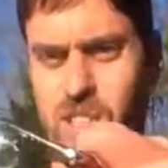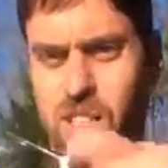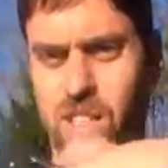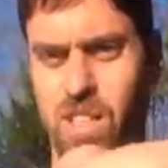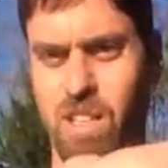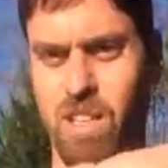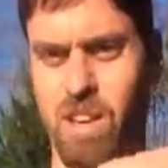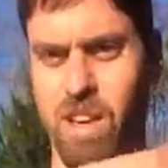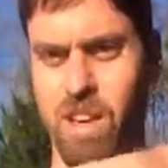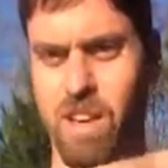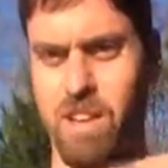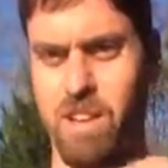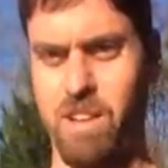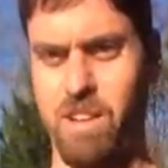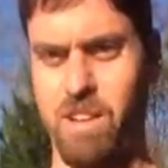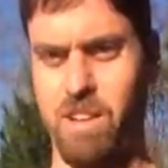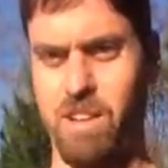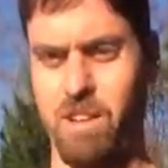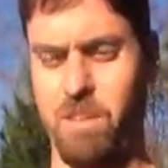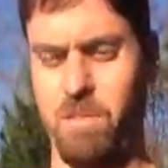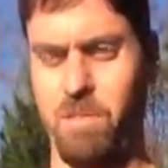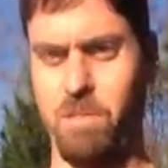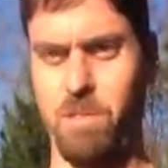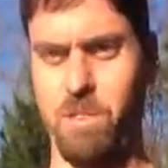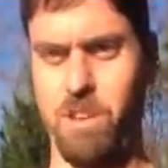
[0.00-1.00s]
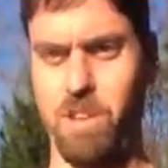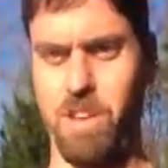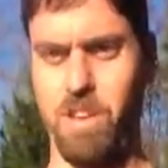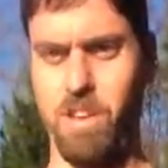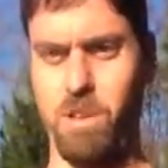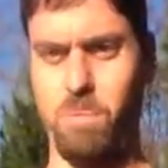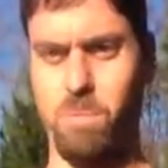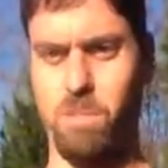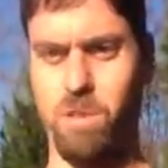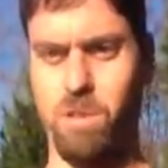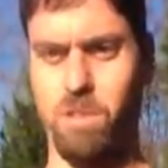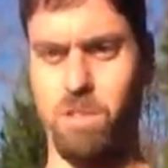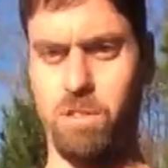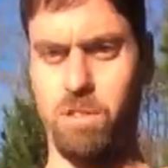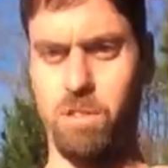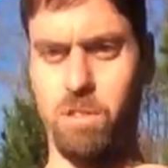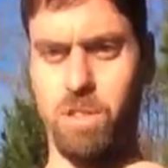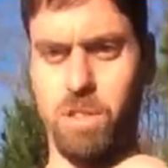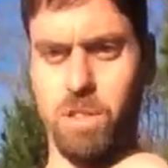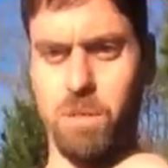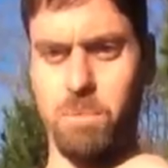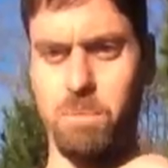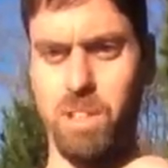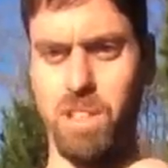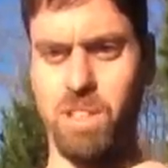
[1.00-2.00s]
not right. You want it to
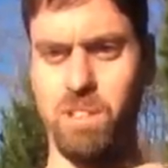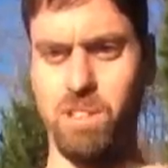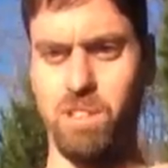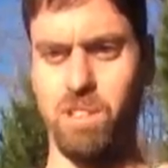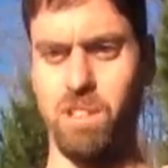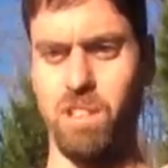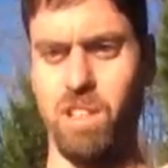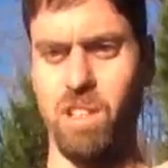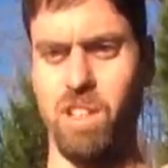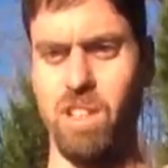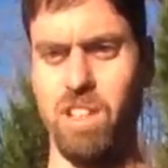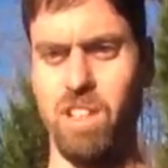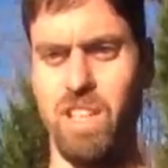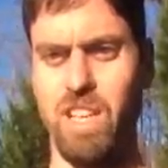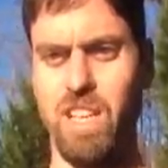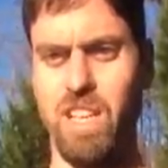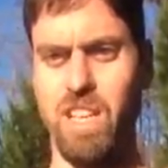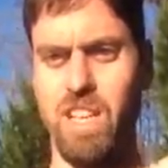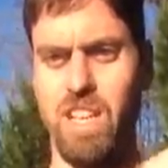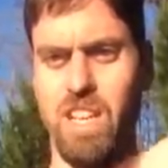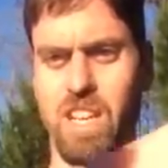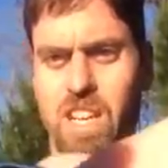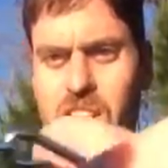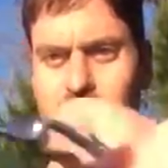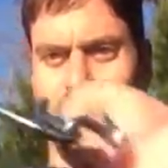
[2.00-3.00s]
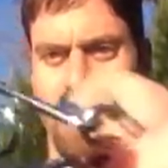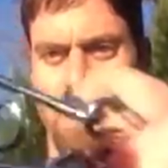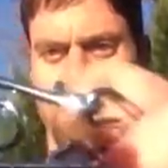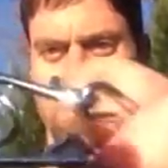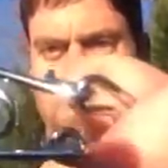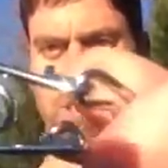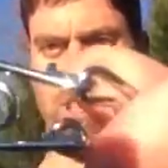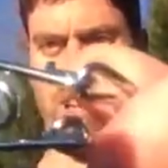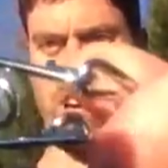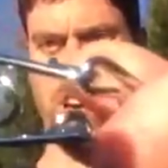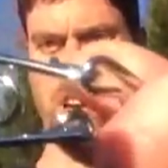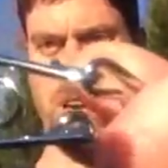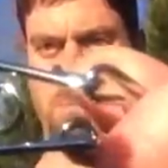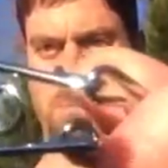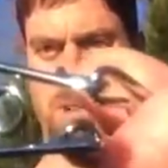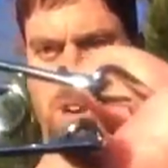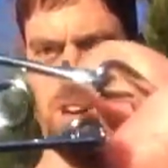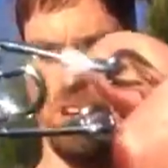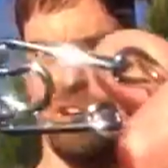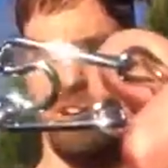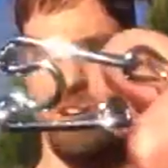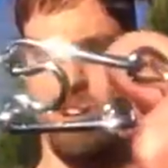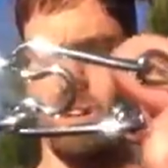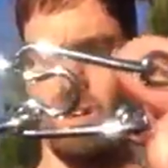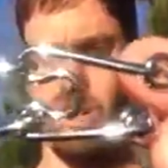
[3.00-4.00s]
just be snug and up top
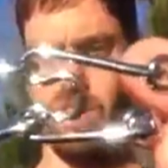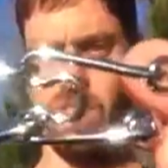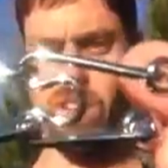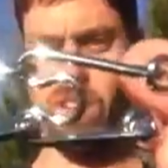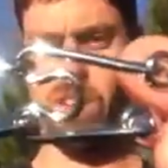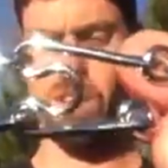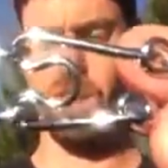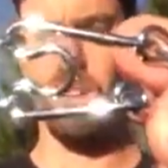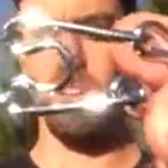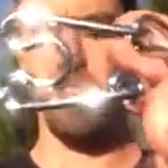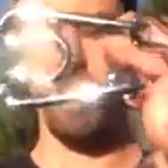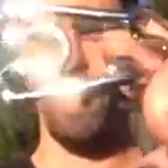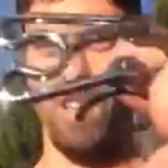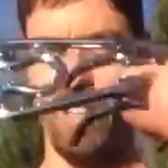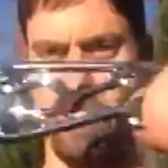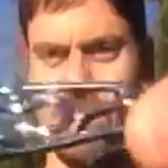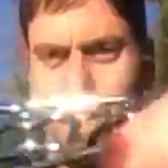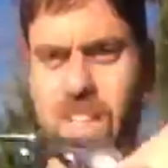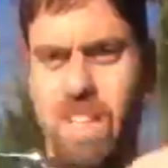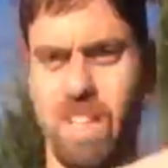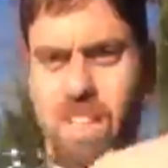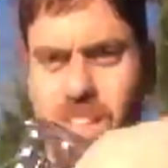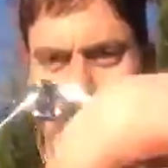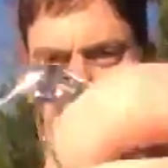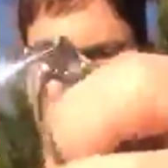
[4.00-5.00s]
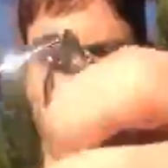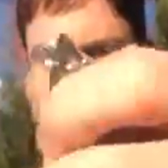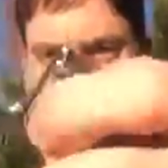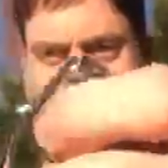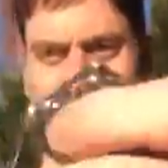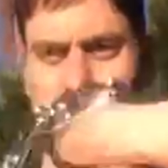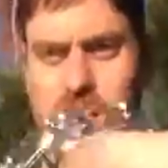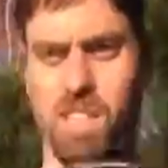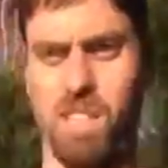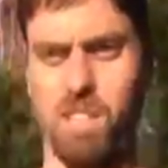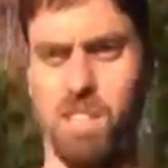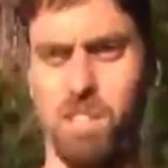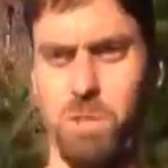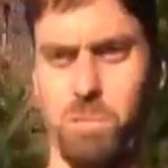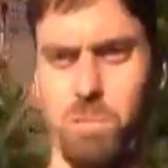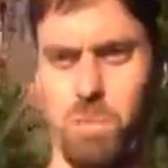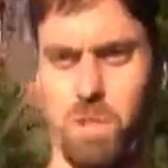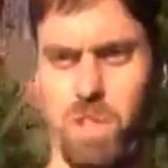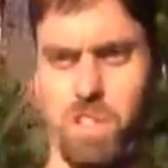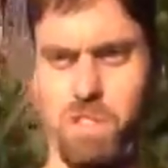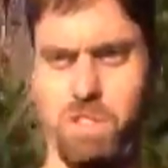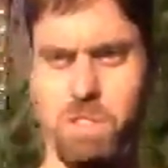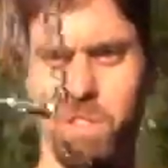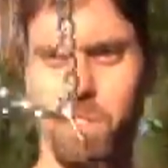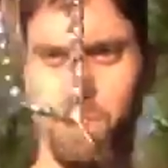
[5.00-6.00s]
on their neck like that, because you
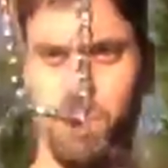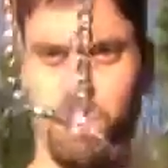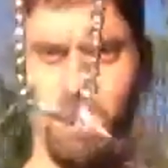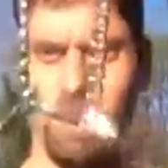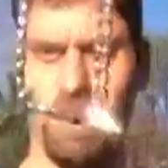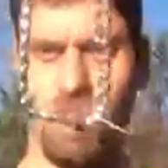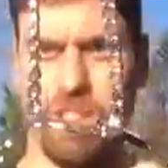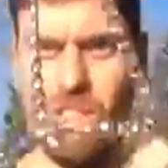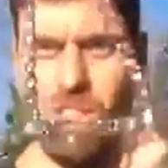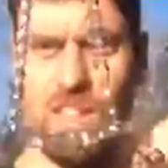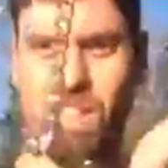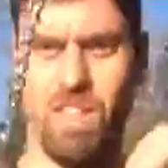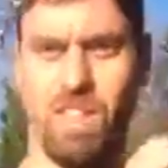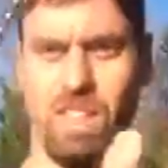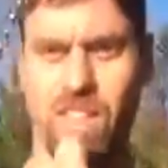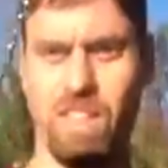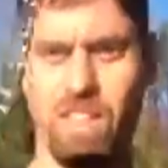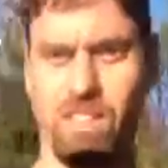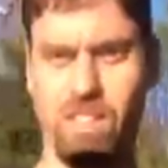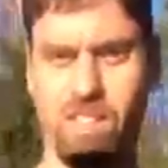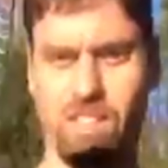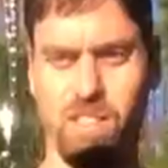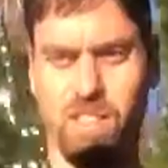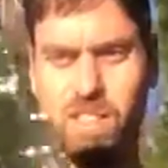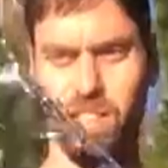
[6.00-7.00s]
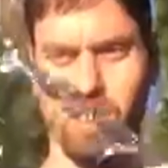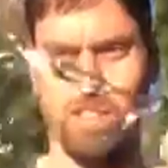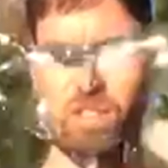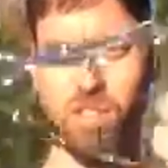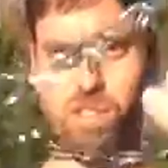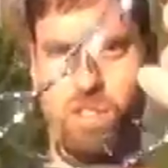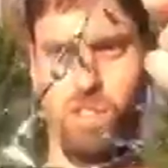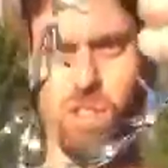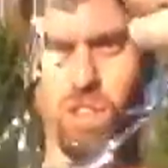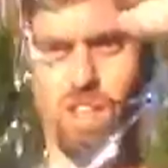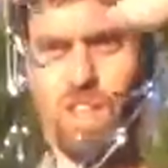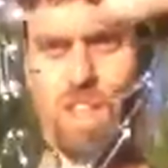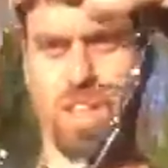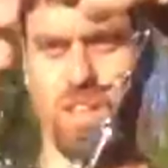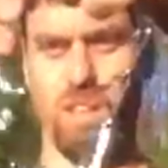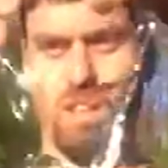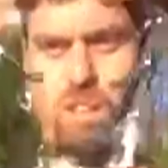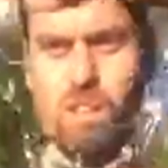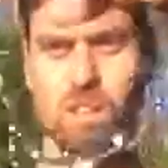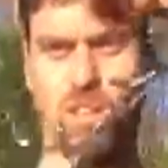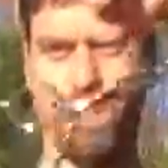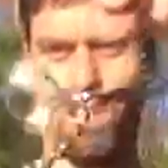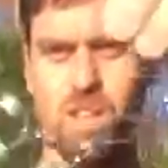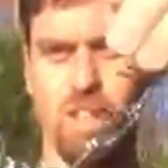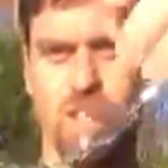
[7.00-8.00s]
want it to look like this, just a
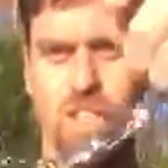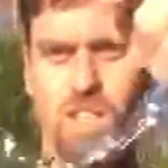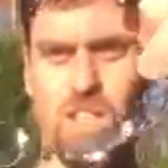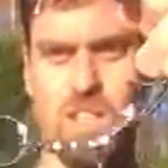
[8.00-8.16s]
triangular